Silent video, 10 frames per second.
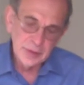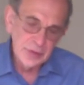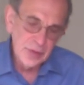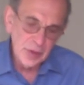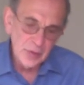
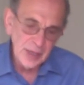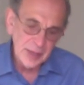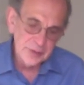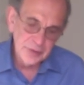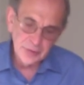know
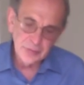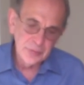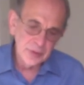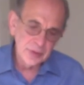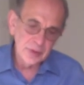how to
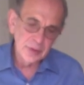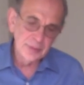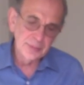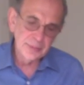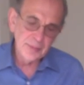
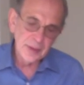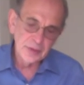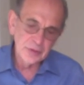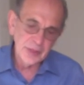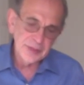
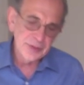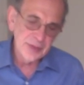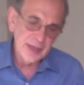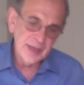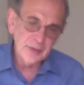address the
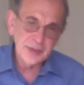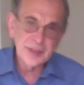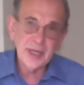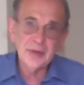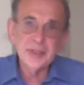Hanoi
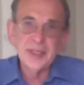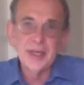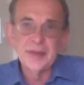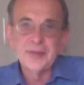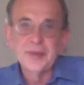Tower
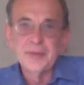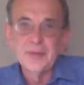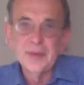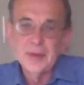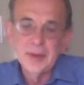task,
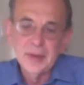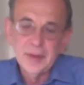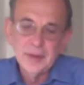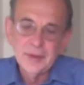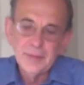
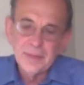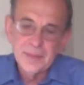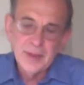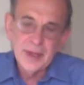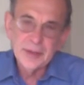
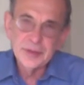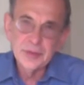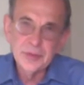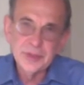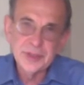how
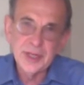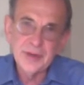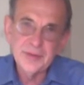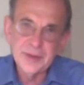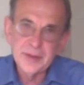to
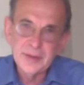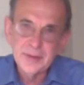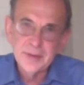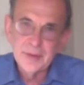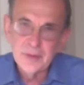solve it,
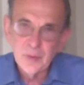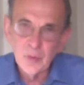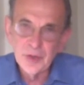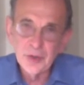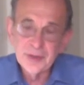
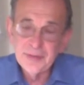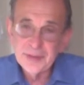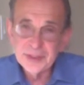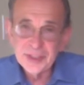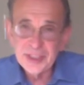or know even
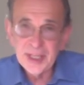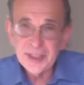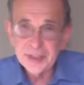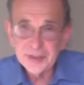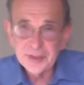the stages